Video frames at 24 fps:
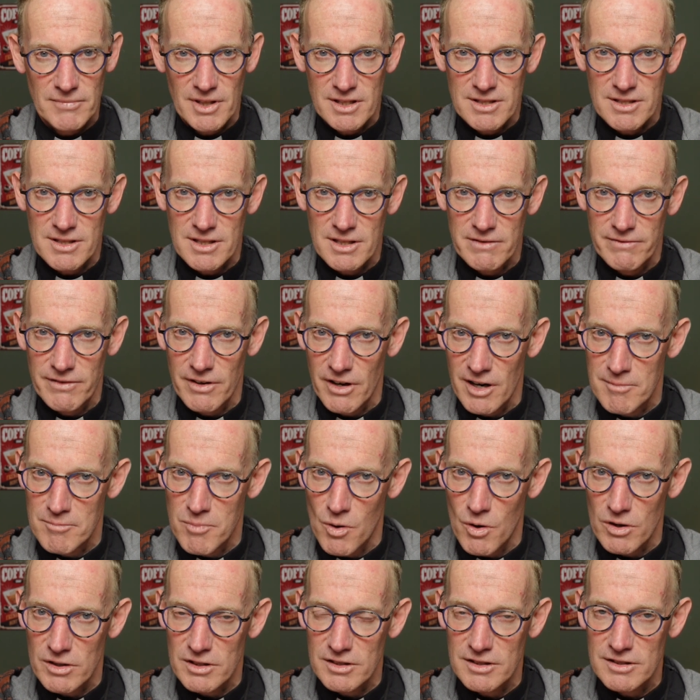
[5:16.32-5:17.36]
It's a very
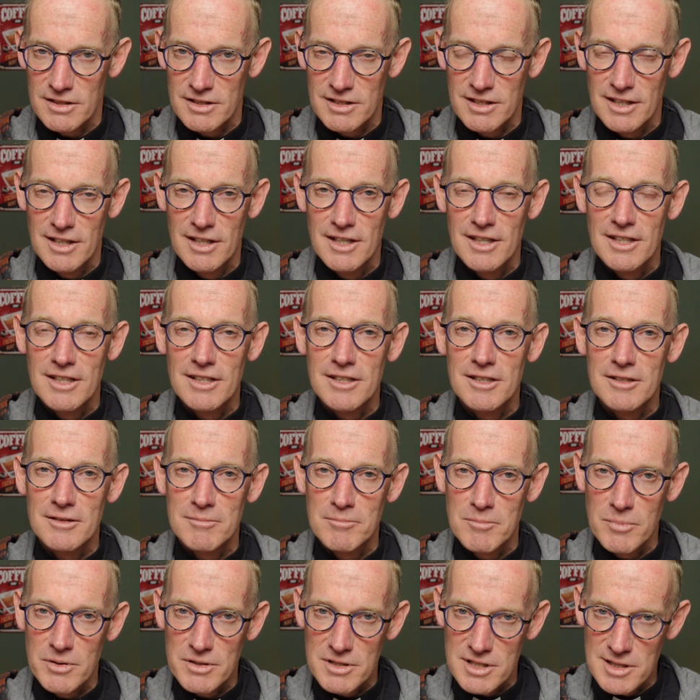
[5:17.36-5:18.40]
important
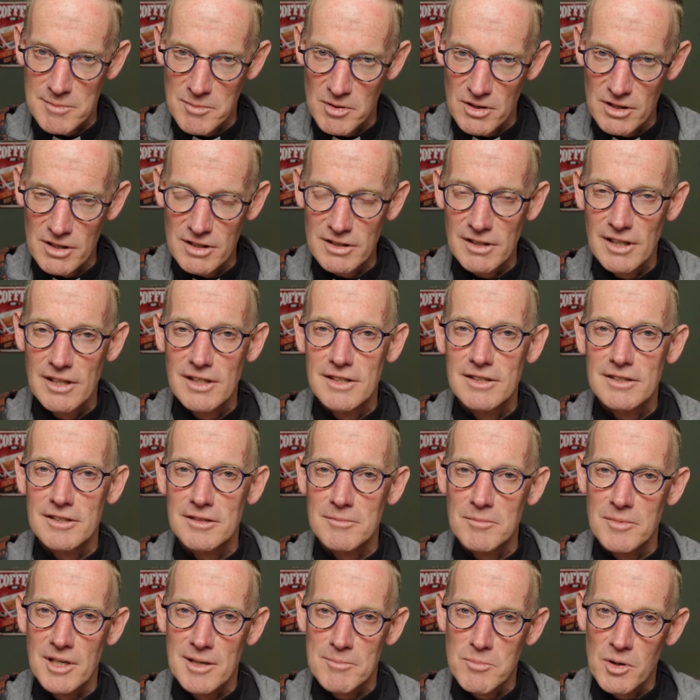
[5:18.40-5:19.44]
principle.
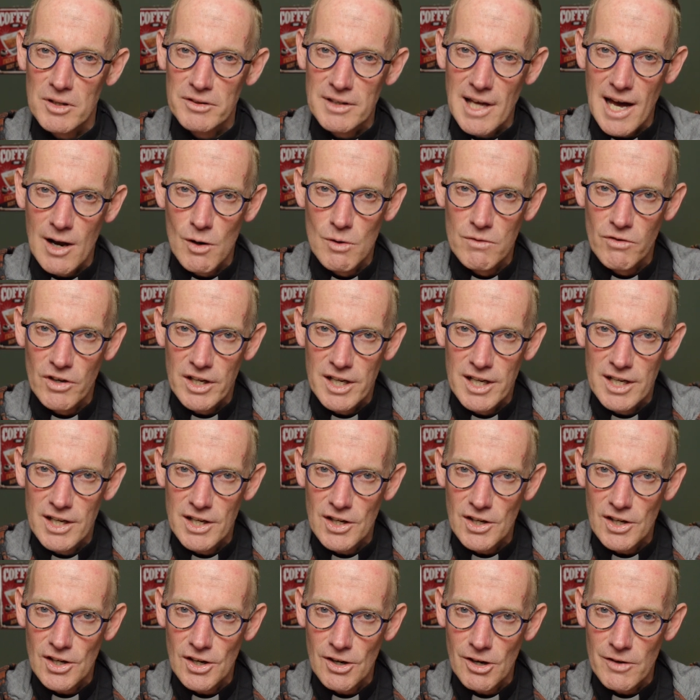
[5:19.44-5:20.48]
I'm going to put that over
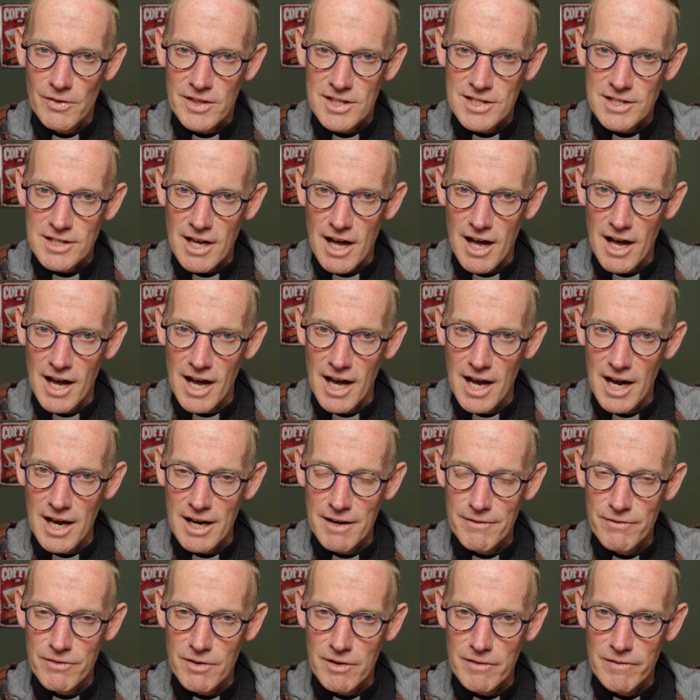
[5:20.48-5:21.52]
here on the
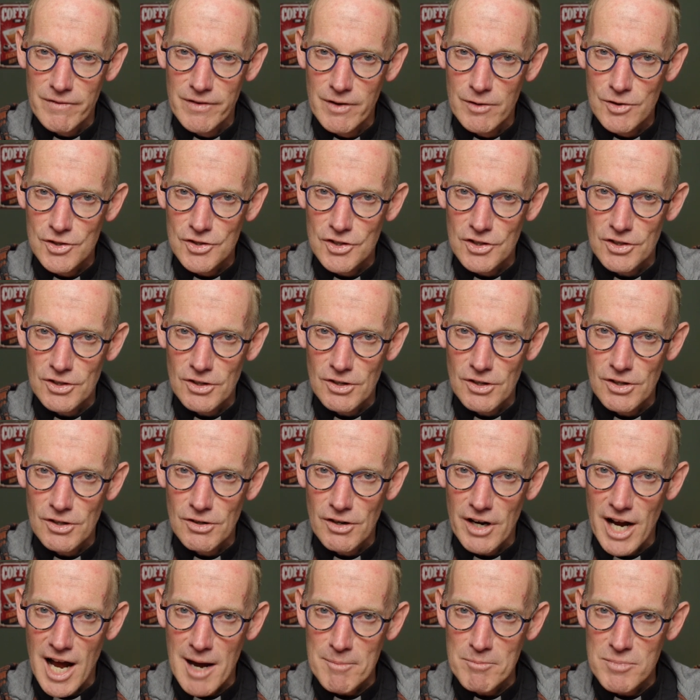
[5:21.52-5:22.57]
side for a
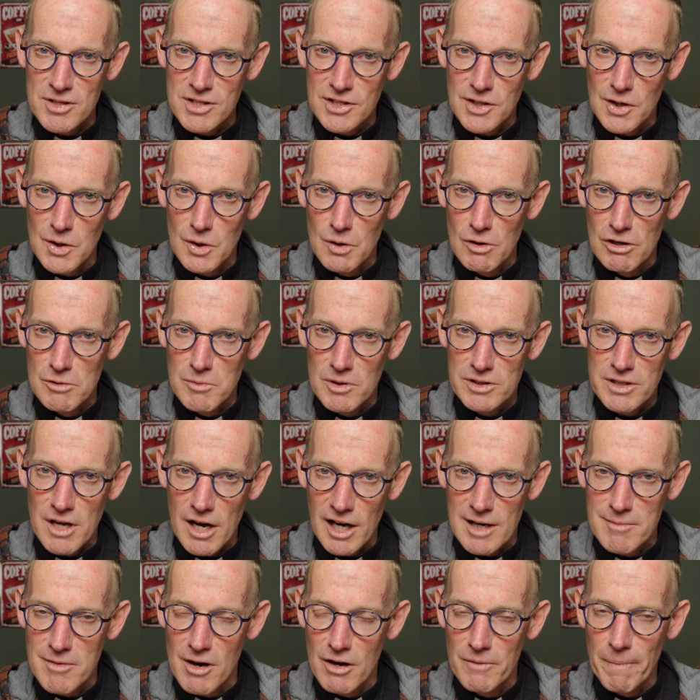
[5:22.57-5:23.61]
future episode we'll
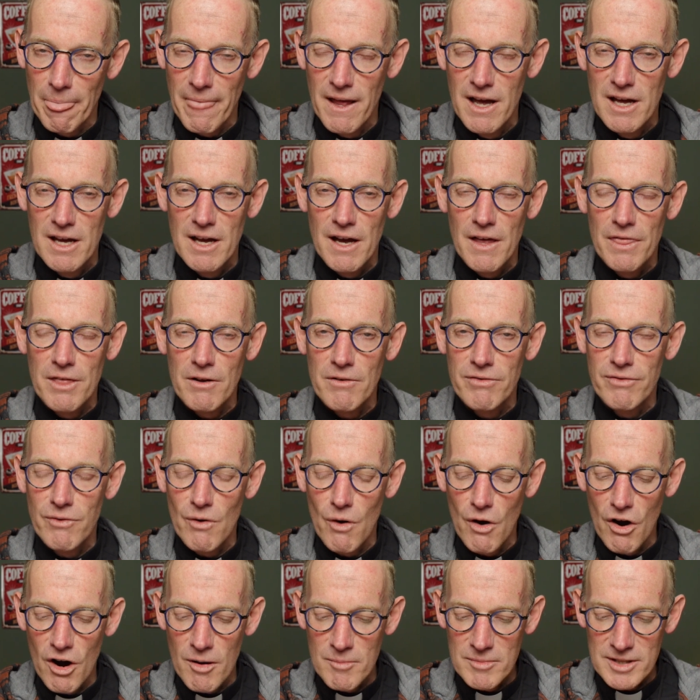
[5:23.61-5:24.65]
talk about. They're
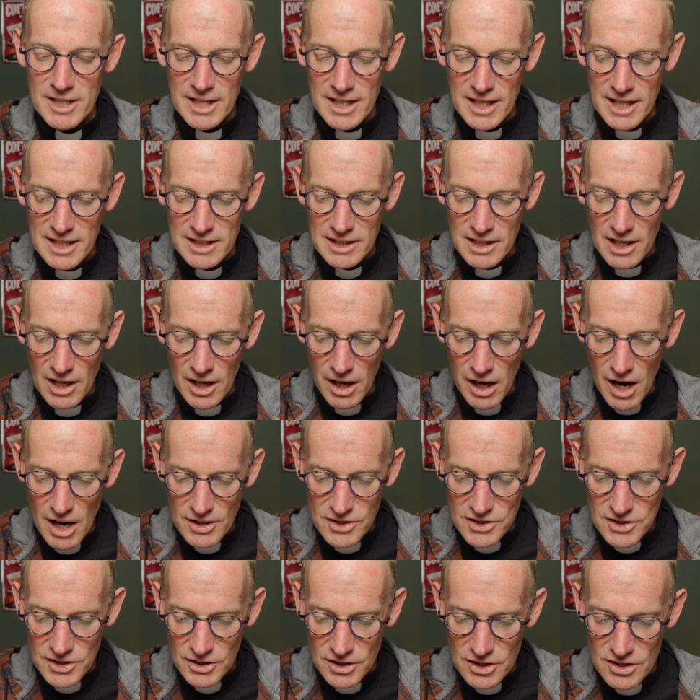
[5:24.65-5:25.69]
formed in
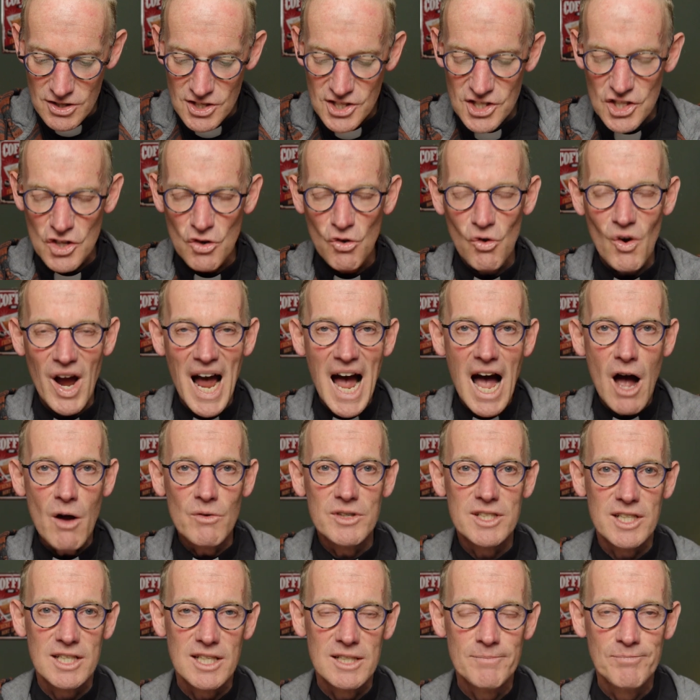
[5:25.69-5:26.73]
clusters
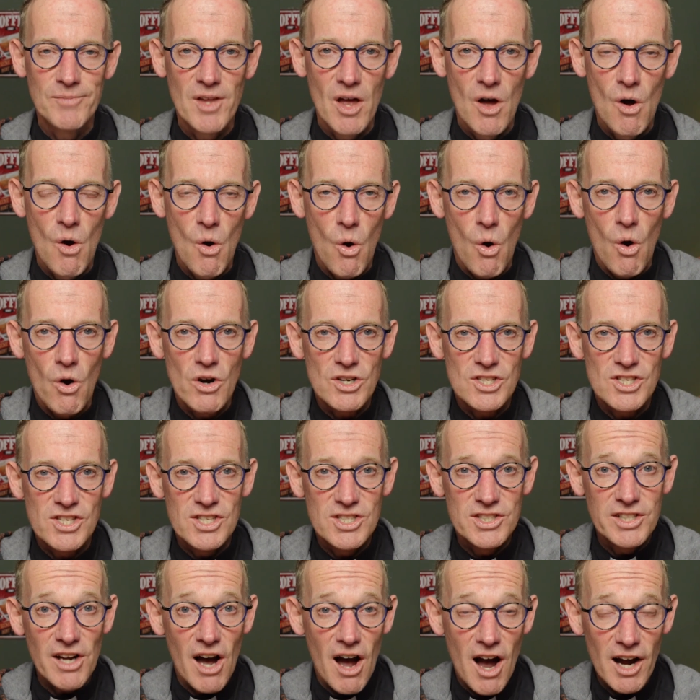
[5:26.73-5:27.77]
surrounded or
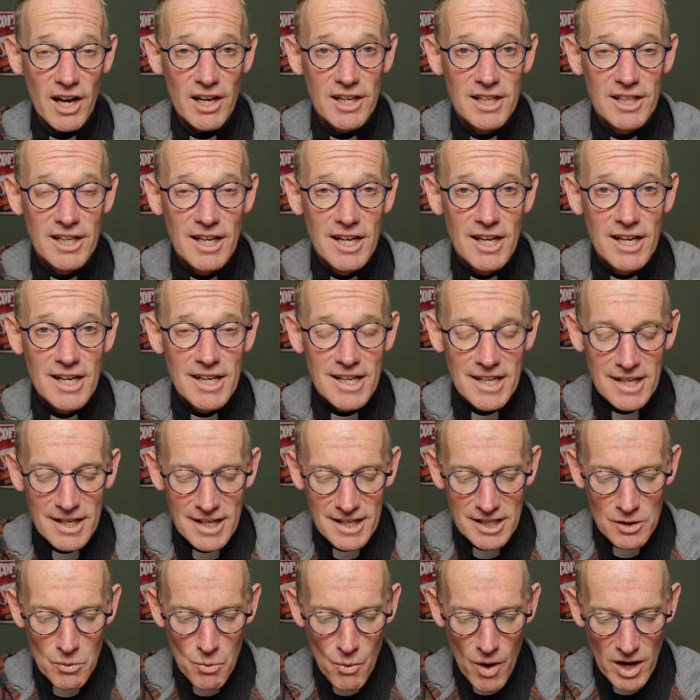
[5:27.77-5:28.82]
stuck
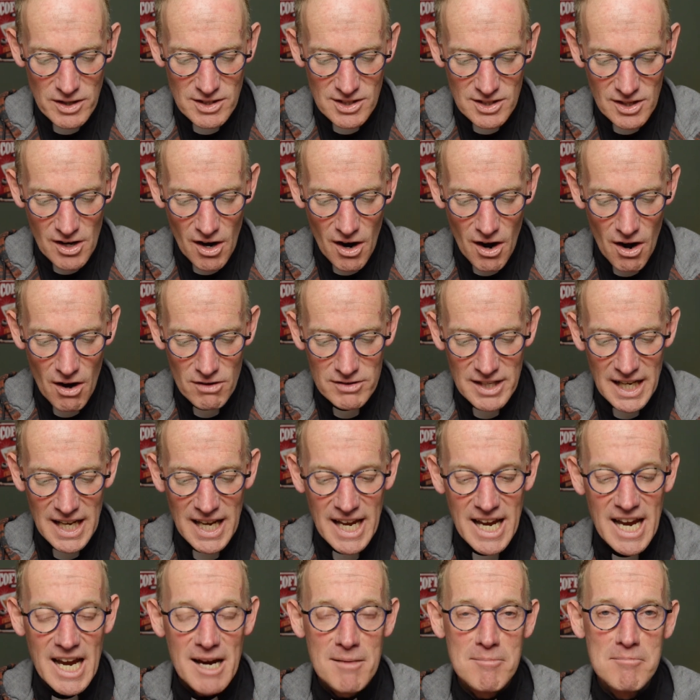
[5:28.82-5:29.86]
in what's called
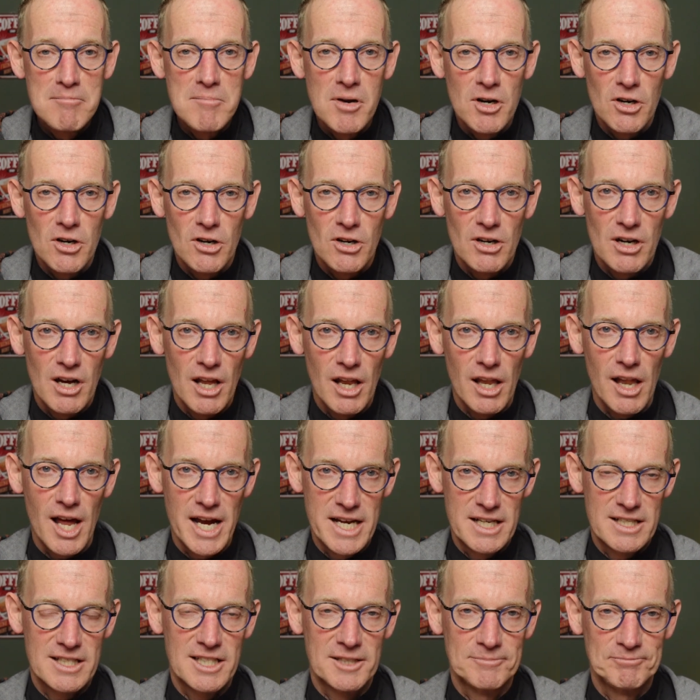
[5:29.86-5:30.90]

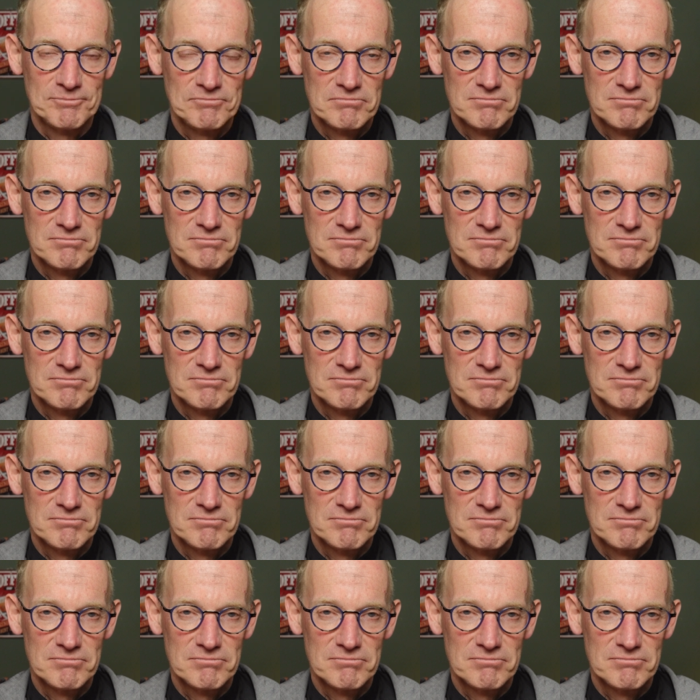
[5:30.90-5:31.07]
kimberlite.